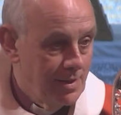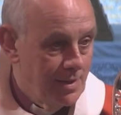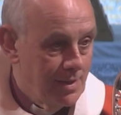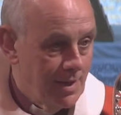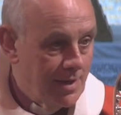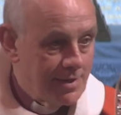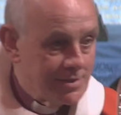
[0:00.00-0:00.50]

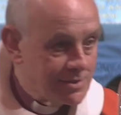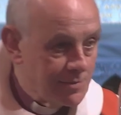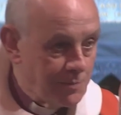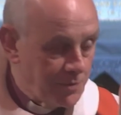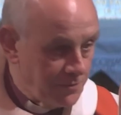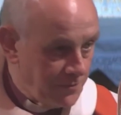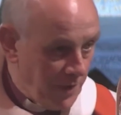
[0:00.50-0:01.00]
It is a
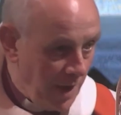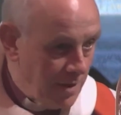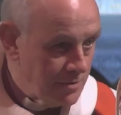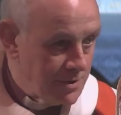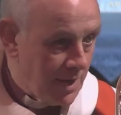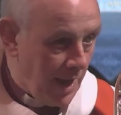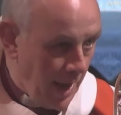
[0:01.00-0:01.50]

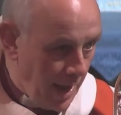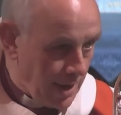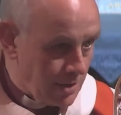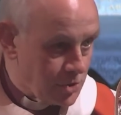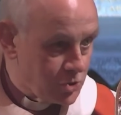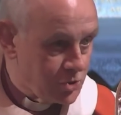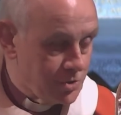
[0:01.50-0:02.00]
profound
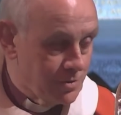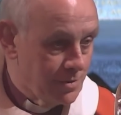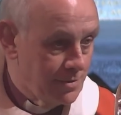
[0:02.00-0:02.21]
action